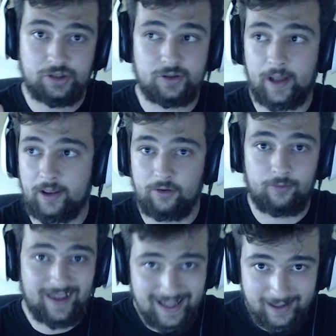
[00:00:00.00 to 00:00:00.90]
that you've
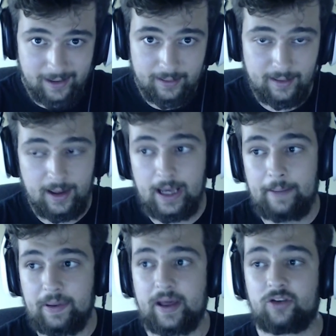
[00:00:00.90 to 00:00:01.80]
eaten,
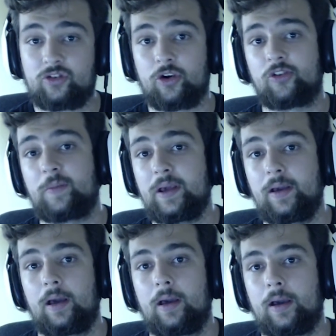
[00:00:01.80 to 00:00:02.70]
because trust me,
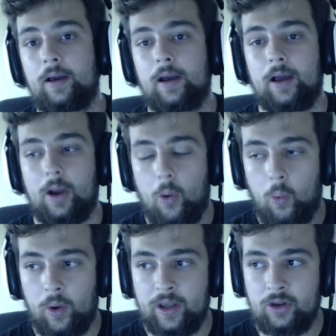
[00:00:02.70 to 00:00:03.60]

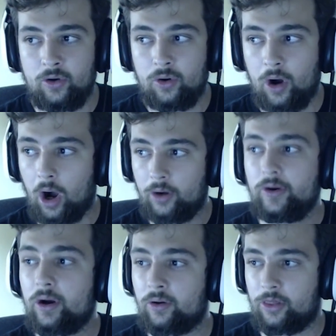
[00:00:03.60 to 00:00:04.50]
when you're hungry
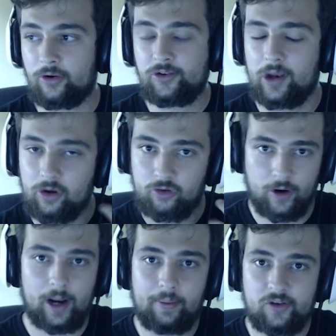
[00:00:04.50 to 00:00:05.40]
or thirsty and you're trying
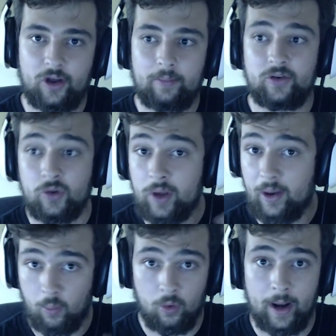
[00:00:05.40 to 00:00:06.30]
to play zombies, you get
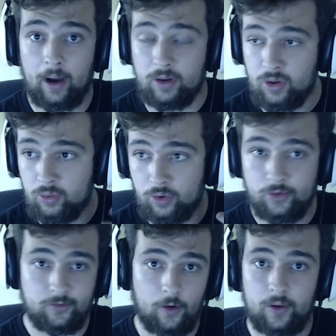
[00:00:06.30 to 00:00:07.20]
worn out, you lose
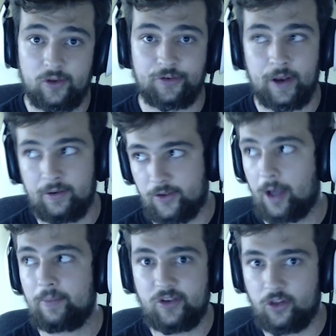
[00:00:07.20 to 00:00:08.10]
focus, and
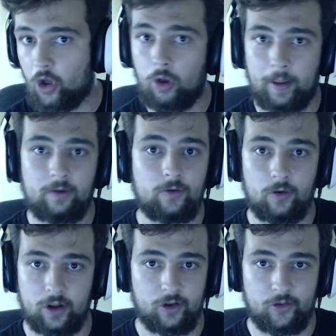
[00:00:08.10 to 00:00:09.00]
zombies is all about
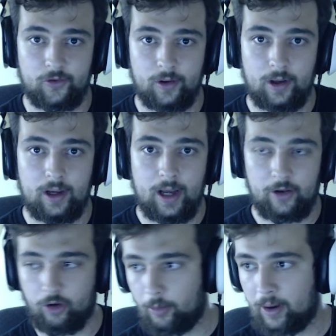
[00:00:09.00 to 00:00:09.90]
focus. It's
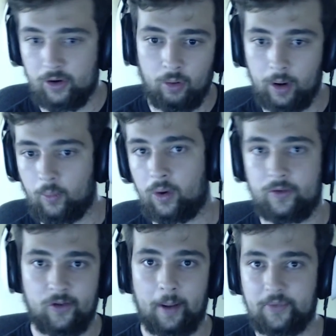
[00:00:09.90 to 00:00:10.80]
all about knowing where the
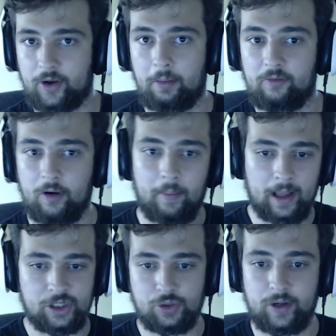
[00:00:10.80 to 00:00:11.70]
zombies are coming from and
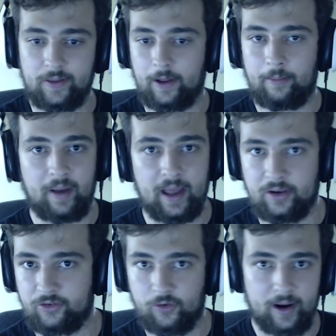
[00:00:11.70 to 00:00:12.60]
juking them and
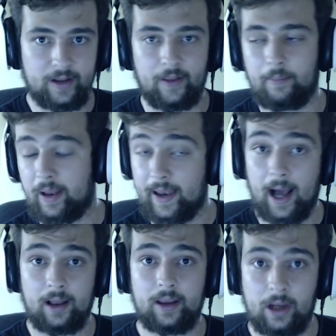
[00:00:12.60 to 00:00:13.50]
training them and
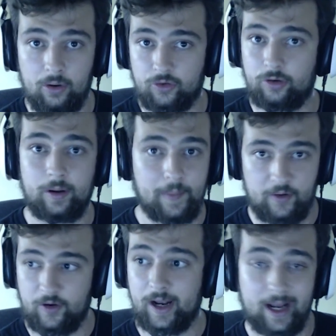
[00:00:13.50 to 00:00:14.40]
not, screwing up that
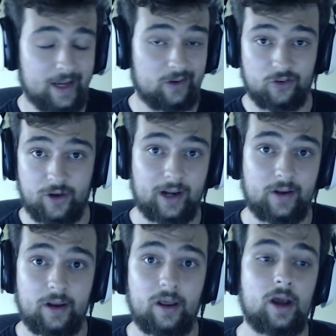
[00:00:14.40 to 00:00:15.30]
train, not getting distracted.
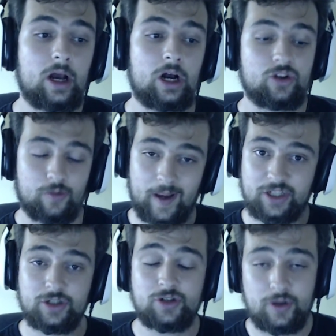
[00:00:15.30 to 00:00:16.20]
So make sure
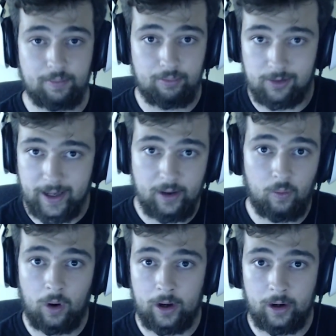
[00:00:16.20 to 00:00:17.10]
you drink plenty of
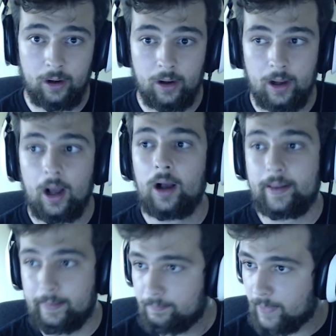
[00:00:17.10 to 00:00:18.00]
water,
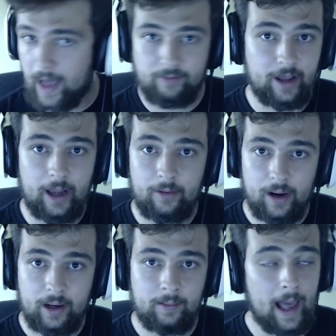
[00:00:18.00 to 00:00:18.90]
have a
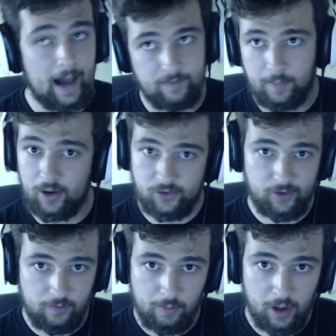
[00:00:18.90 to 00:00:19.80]
Gatorade, have a Monster
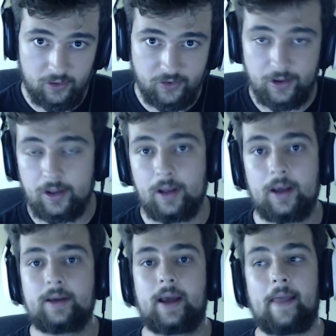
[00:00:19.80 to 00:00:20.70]
if you must,
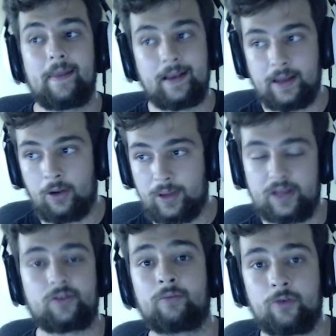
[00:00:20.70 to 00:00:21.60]
and then, eat
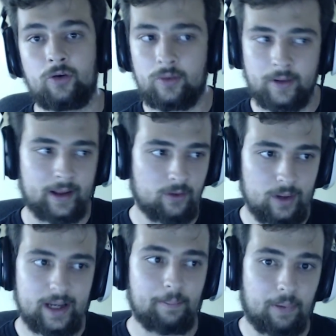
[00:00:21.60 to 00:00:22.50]
some food. Like, don't
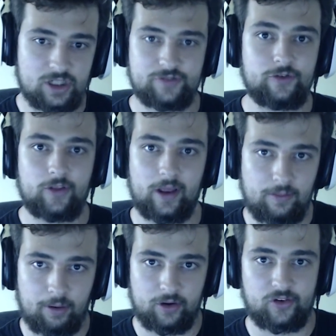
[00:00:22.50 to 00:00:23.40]
eat a bunch of food that you
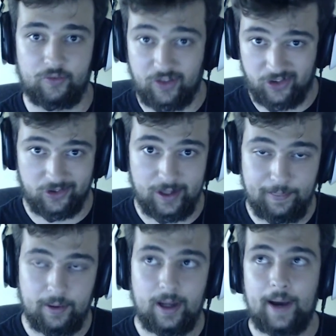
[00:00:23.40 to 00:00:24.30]
put yourself to sleep,
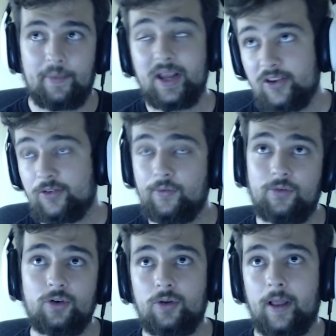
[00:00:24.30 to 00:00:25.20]
but eat some
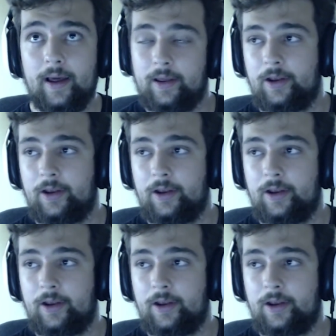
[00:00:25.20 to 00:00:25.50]
food like,